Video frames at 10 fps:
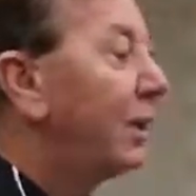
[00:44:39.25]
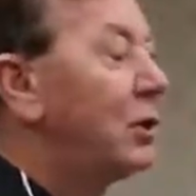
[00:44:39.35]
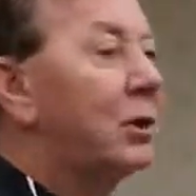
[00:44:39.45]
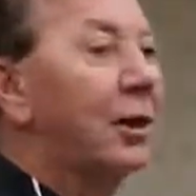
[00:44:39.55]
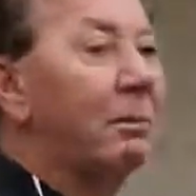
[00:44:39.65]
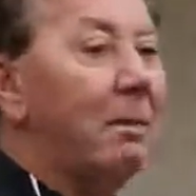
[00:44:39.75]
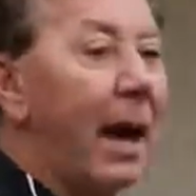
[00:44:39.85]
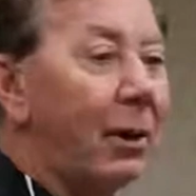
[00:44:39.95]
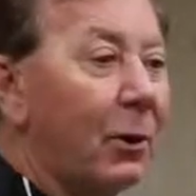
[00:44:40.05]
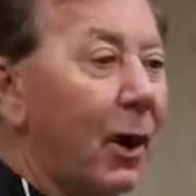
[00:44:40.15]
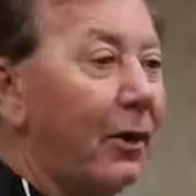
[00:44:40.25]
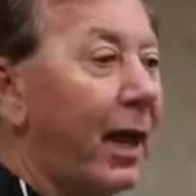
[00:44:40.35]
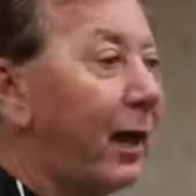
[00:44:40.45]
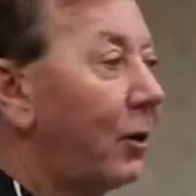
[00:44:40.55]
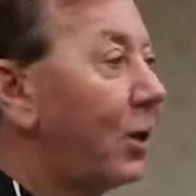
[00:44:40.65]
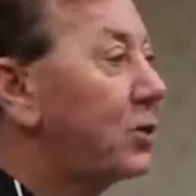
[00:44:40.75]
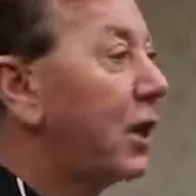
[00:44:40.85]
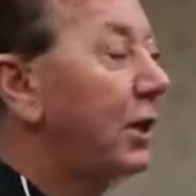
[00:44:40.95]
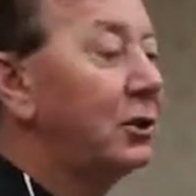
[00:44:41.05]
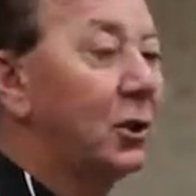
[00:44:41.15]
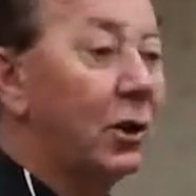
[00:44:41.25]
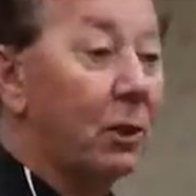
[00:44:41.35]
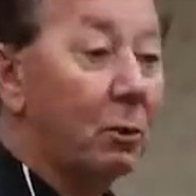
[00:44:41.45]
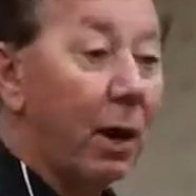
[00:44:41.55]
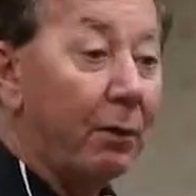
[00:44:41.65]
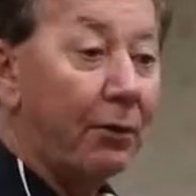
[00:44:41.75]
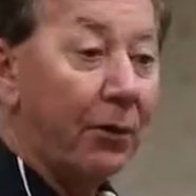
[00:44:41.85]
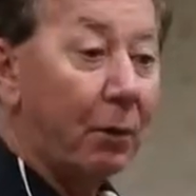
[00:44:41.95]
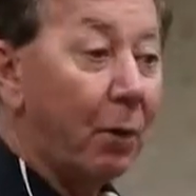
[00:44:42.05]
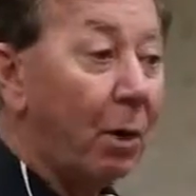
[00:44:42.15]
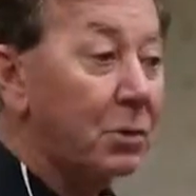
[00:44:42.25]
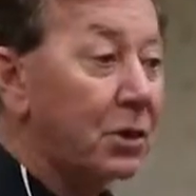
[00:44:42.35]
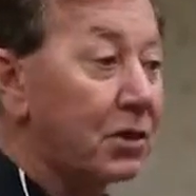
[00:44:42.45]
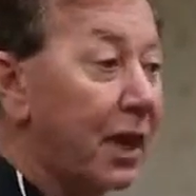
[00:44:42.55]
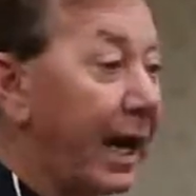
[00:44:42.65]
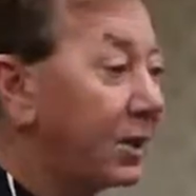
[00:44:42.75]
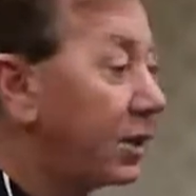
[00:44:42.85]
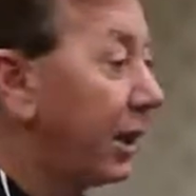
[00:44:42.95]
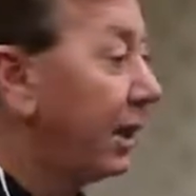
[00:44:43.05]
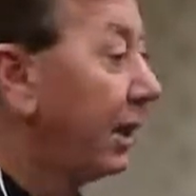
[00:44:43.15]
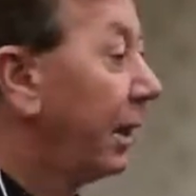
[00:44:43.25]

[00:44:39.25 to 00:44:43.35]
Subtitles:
you can mount on that horse and you can run for the roses, can't you?